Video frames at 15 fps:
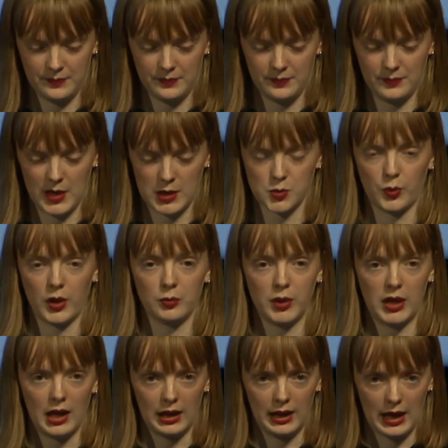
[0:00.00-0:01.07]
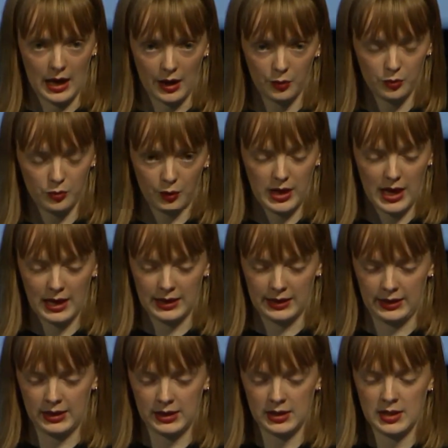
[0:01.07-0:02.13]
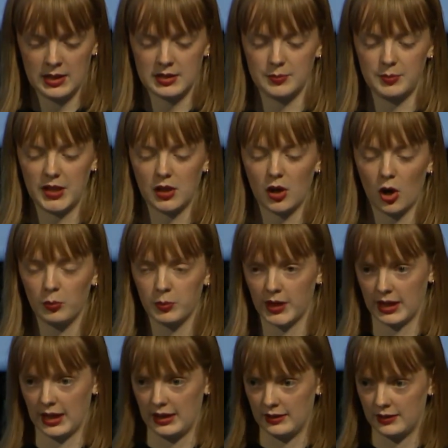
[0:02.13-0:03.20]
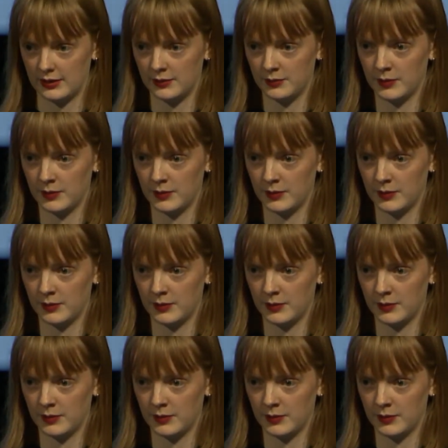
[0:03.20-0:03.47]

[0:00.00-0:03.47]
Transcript: It's when we allow reality to be complicated